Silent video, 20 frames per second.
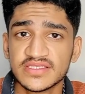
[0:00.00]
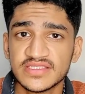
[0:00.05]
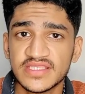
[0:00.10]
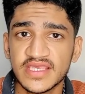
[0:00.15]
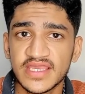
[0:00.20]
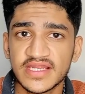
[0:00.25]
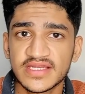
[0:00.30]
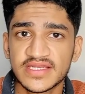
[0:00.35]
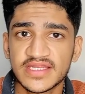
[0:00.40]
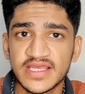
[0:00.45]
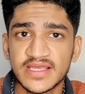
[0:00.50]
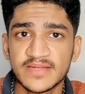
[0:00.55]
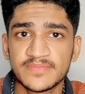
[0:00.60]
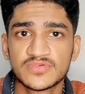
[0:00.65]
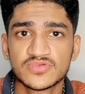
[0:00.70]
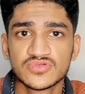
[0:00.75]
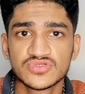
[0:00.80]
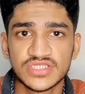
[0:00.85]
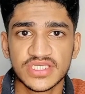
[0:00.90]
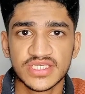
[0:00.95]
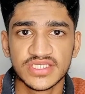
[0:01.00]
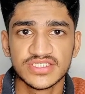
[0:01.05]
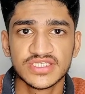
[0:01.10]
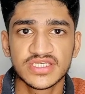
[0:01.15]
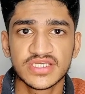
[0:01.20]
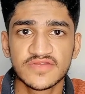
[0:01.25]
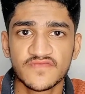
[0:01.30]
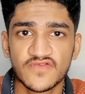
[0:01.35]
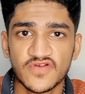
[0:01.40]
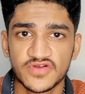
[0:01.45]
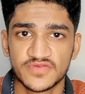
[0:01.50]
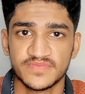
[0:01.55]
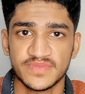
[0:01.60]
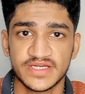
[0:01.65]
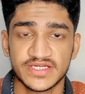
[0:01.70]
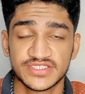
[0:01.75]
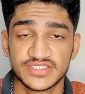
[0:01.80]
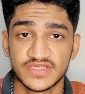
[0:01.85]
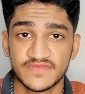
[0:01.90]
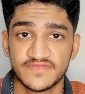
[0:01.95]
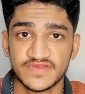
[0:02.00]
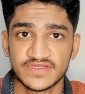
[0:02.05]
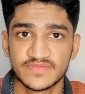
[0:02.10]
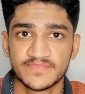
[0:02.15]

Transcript: They adapt to changing environments,